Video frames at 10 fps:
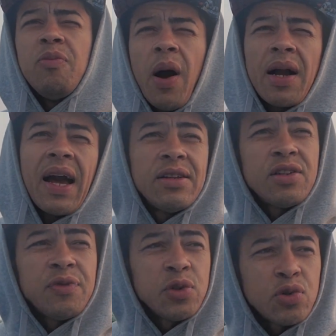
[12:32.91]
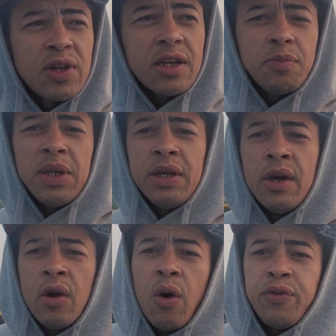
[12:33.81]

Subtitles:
but I kind of just visualize me over